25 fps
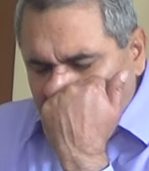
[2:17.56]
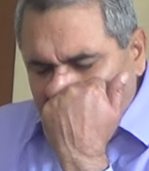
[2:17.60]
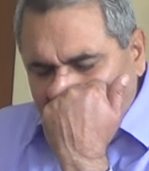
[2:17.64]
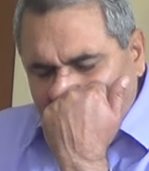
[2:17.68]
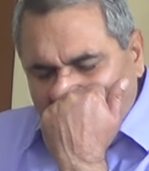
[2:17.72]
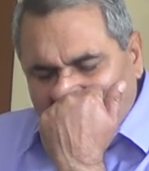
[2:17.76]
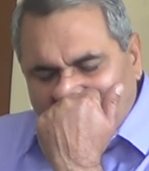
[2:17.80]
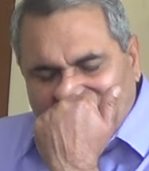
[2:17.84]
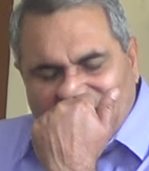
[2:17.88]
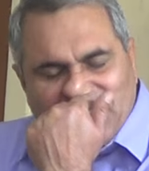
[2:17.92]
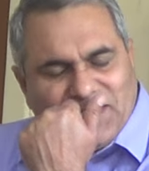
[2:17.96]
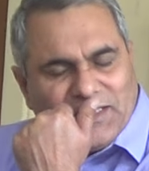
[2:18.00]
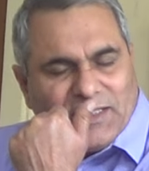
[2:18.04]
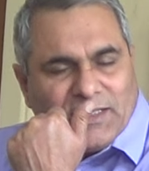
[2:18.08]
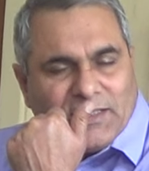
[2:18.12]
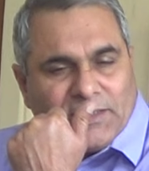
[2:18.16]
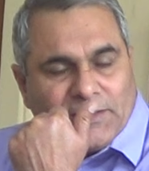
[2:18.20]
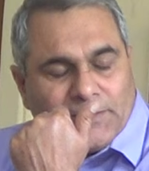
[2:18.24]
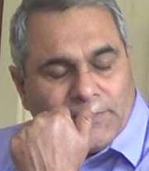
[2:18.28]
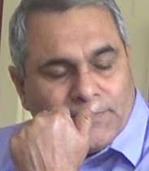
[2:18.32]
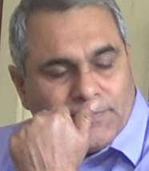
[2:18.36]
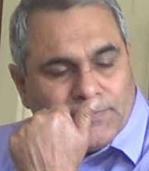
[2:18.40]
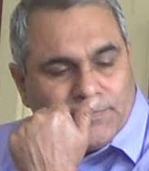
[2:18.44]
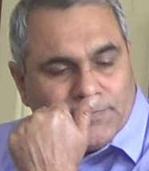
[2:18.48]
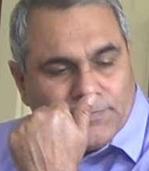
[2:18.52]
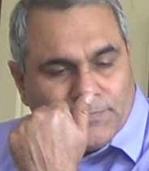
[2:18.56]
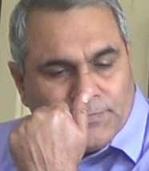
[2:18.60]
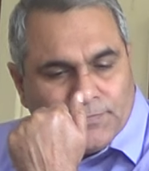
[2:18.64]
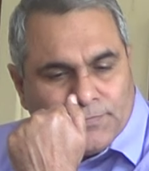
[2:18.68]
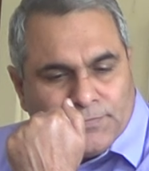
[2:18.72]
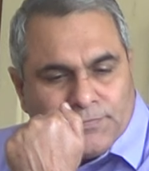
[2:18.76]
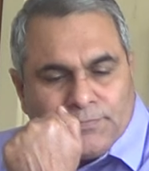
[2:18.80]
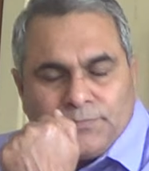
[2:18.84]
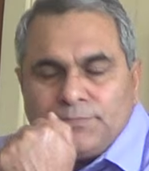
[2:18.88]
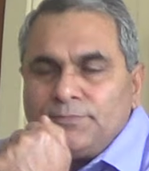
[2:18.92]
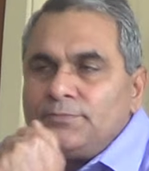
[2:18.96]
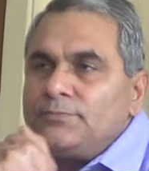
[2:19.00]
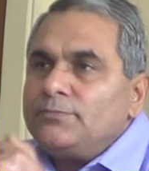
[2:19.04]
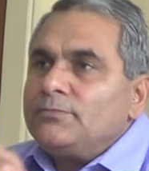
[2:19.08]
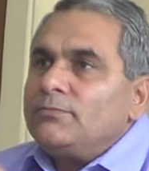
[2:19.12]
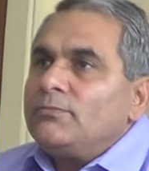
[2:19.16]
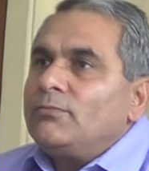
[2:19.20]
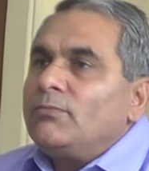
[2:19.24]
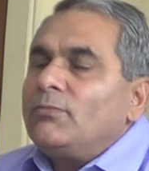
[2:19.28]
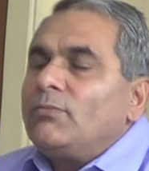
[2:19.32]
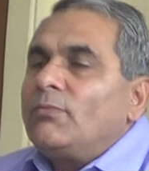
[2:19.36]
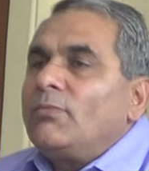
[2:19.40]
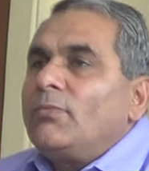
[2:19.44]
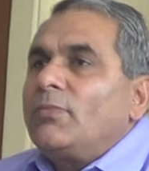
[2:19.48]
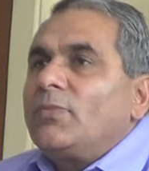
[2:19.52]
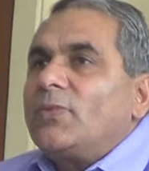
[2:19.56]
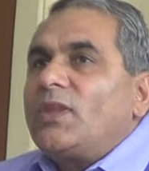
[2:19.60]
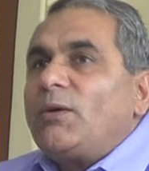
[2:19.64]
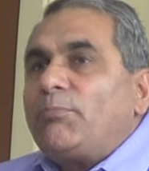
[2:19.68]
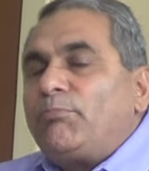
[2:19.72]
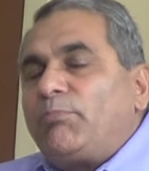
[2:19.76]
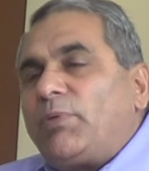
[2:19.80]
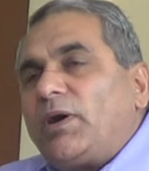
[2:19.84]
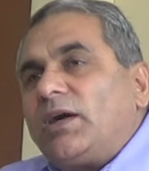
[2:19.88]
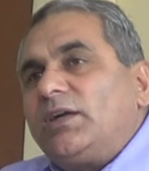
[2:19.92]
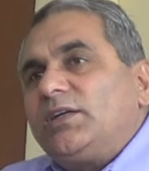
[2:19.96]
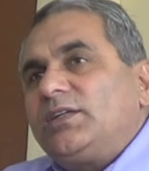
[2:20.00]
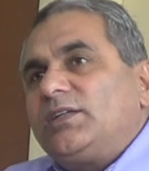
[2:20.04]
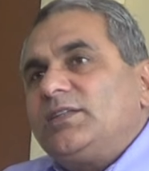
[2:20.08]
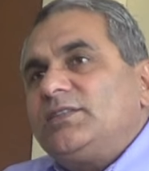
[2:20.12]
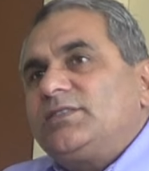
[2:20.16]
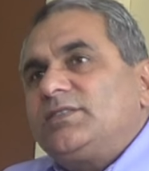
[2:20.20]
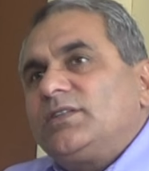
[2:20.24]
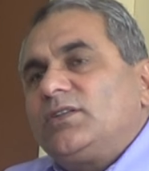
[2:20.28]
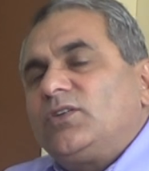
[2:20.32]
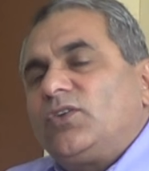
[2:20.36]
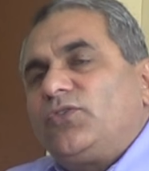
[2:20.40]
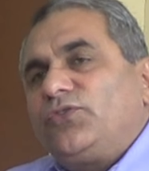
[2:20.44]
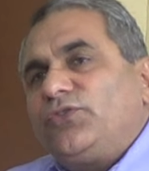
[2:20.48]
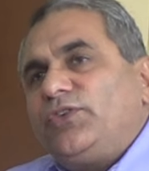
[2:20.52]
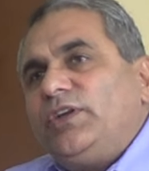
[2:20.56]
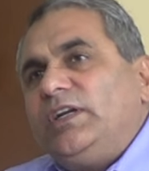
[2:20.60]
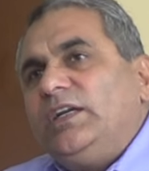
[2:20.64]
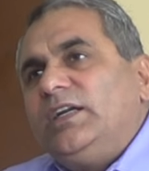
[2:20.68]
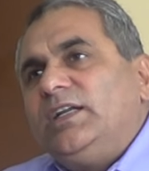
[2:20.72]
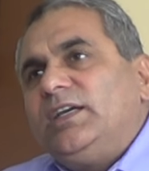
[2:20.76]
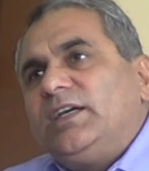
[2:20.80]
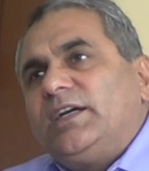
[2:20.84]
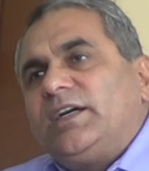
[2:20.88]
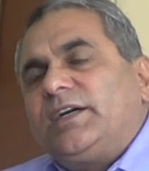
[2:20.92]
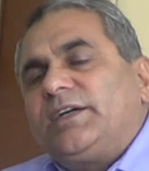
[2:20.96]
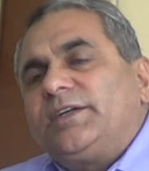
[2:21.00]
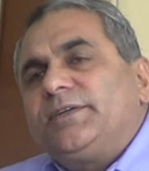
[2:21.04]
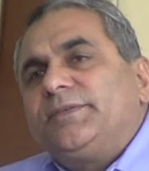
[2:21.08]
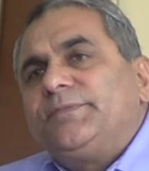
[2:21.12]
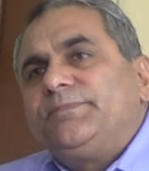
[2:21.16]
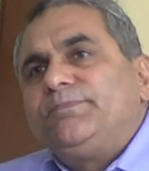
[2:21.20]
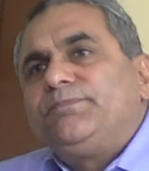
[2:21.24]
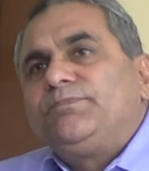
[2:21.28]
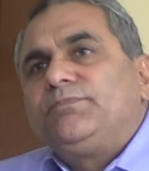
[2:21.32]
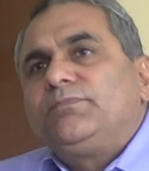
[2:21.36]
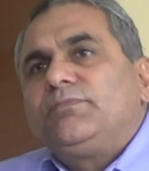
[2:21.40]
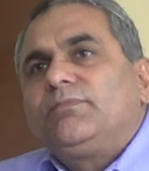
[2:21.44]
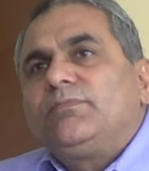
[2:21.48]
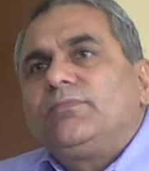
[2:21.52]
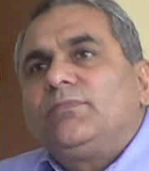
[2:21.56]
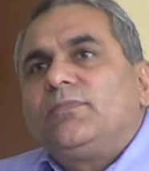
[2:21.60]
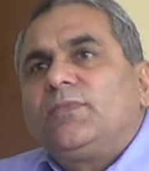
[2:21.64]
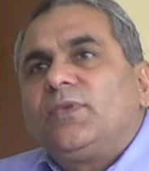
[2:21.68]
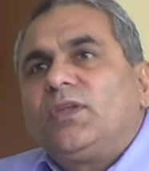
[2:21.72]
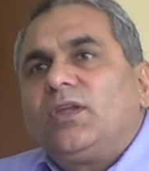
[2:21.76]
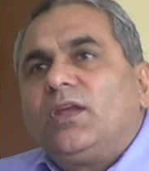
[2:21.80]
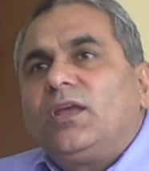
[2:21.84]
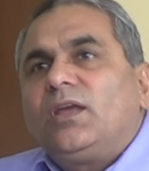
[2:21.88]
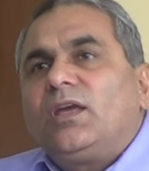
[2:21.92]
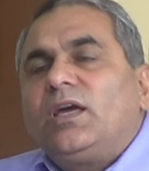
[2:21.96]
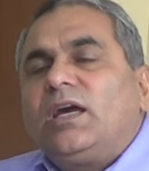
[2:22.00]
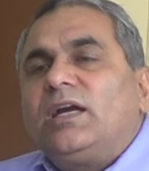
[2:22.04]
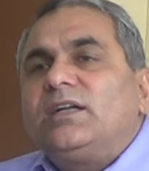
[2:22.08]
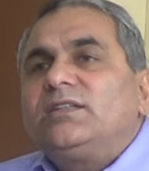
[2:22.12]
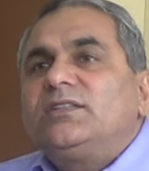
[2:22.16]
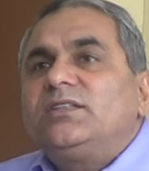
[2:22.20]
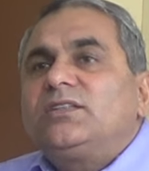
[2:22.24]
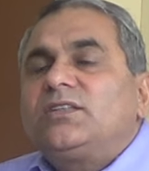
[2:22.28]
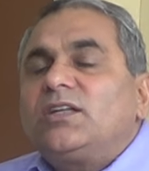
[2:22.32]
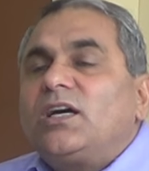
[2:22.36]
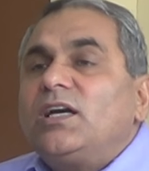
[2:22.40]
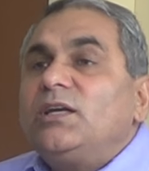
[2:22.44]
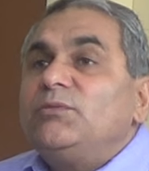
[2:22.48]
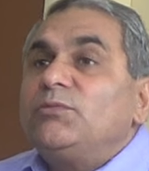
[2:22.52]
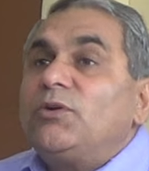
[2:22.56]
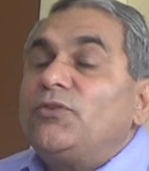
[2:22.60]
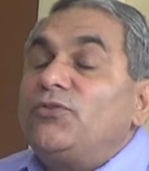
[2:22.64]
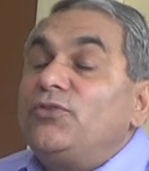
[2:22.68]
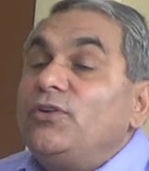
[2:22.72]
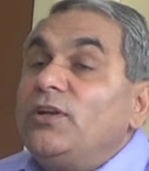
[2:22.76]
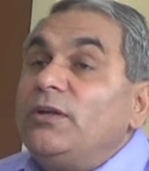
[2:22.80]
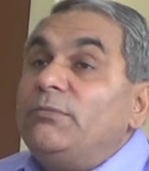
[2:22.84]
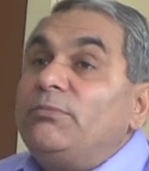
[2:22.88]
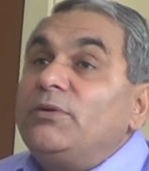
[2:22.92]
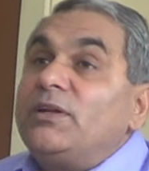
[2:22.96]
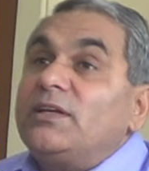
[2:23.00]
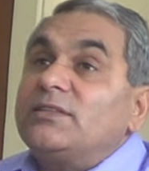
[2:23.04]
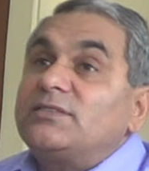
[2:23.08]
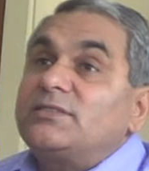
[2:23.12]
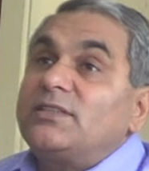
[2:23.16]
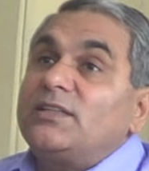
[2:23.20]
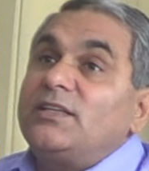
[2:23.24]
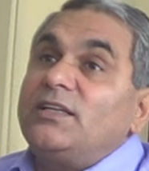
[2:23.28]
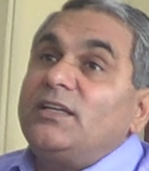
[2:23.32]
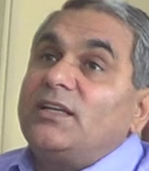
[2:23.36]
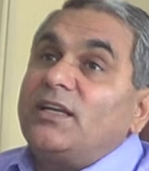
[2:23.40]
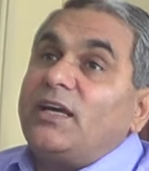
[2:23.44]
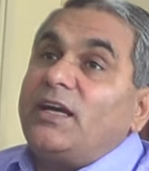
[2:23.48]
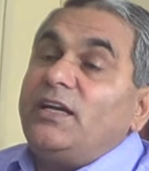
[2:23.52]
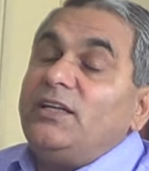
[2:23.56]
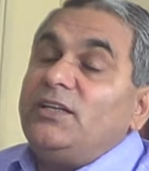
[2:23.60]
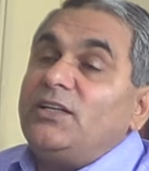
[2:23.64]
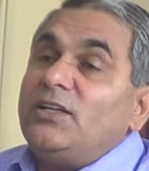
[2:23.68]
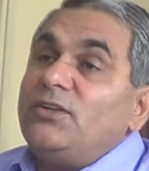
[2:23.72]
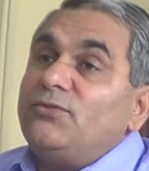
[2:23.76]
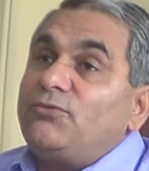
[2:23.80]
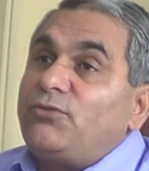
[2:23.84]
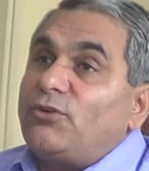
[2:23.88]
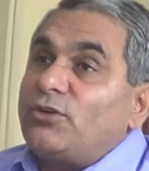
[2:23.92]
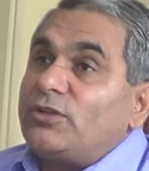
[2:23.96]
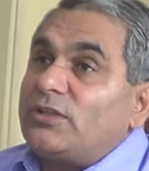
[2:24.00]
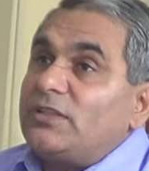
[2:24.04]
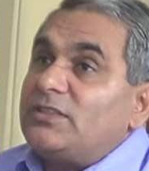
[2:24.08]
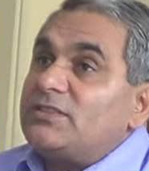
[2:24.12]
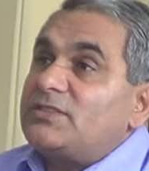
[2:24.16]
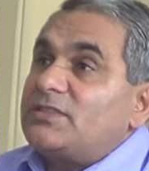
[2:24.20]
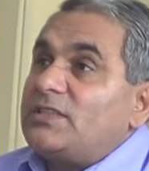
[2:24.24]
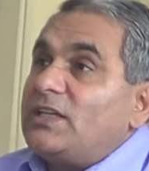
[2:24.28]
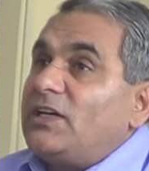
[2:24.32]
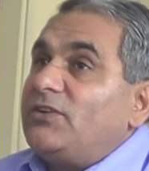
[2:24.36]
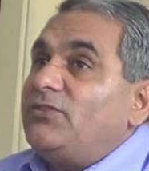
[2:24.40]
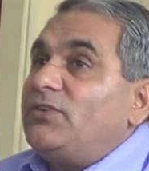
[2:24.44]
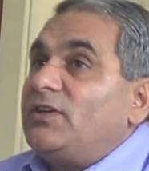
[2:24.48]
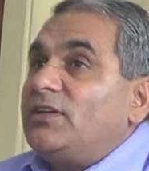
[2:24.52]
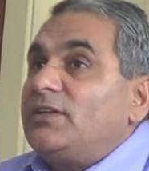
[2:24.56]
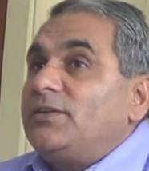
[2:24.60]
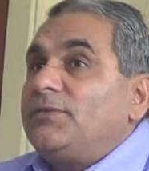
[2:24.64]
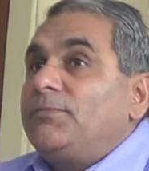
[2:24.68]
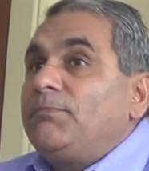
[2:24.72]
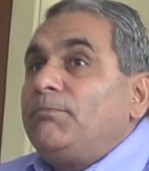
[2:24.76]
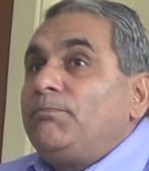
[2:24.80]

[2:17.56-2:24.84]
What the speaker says: in India, the partition of India at the time of liberation in 1947,